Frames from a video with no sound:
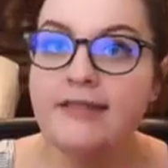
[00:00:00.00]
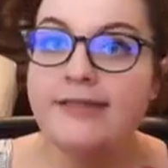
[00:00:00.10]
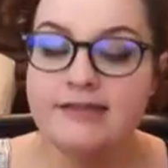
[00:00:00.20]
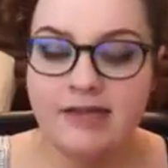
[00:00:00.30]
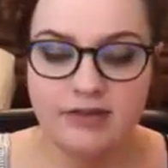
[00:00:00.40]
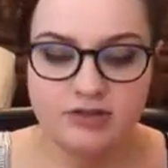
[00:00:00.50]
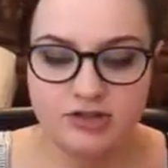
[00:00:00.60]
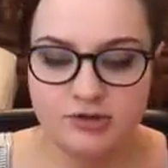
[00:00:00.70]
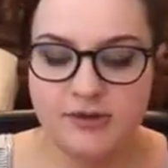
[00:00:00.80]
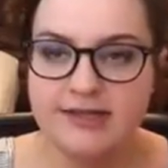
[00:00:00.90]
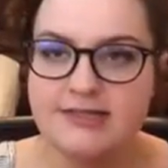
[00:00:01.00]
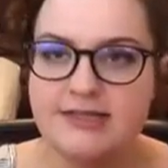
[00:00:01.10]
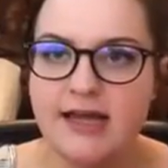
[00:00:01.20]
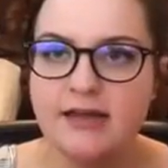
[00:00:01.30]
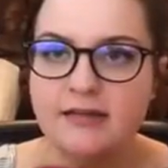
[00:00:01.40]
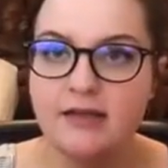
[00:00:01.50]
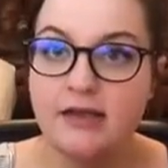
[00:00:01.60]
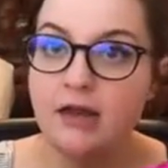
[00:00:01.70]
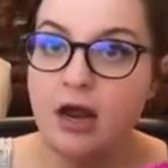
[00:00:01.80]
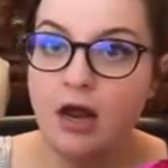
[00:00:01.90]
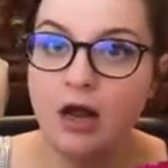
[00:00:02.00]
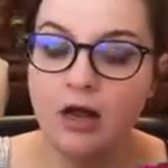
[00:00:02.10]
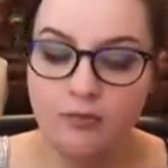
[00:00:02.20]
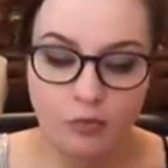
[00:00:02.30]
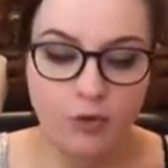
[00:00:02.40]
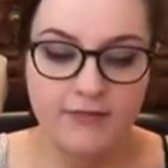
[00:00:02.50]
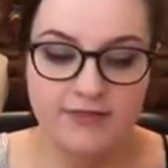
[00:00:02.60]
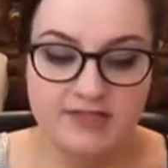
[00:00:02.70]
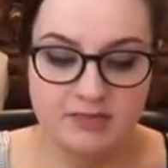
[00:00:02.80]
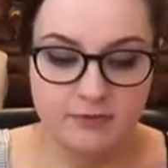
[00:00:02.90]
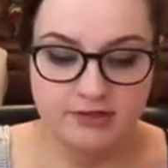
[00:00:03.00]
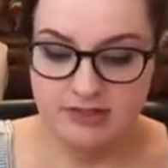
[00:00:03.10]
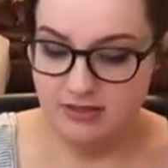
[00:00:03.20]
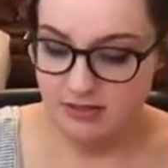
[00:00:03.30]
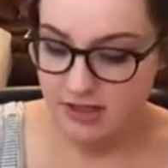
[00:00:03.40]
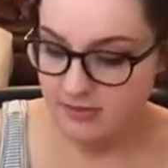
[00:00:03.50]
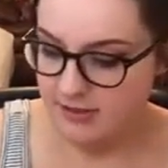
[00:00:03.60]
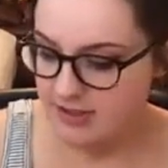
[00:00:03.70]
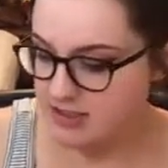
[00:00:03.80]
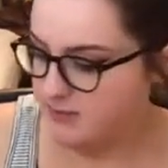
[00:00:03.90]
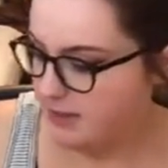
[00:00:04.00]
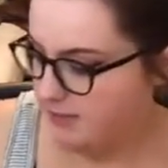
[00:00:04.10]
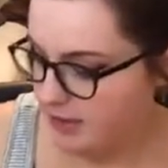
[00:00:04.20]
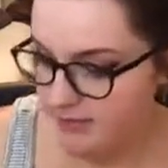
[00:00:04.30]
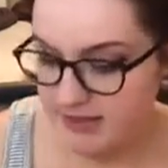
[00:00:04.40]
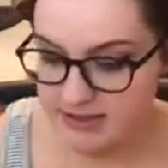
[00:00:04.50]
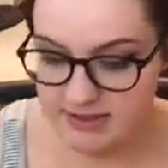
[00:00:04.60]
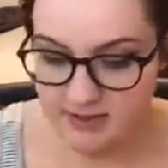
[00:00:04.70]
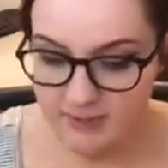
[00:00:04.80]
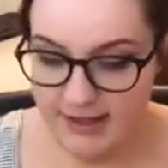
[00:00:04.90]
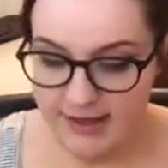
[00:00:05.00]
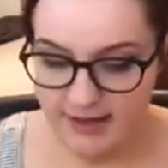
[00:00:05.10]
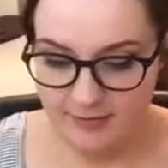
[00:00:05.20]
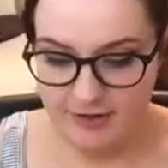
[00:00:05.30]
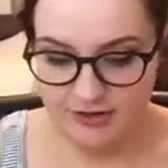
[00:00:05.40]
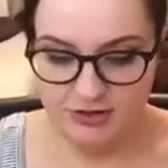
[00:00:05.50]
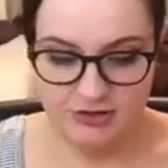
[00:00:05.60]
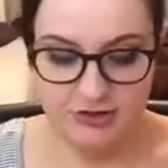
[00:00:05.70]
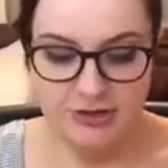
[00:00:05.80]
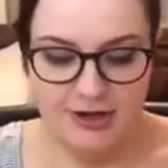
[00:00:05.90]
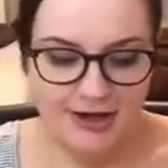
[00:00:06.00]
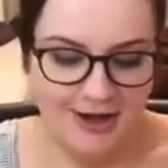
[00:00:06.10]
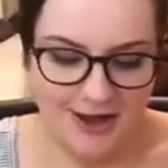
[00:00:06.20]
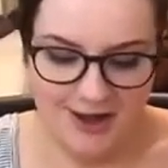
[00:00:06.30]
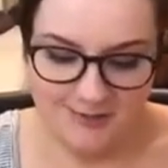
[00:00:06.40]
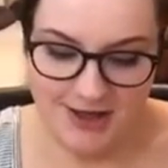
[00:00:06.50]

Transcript: that tells you exactly um, what this month's theme is, but it might be inside the bag, I'm not sure. Um,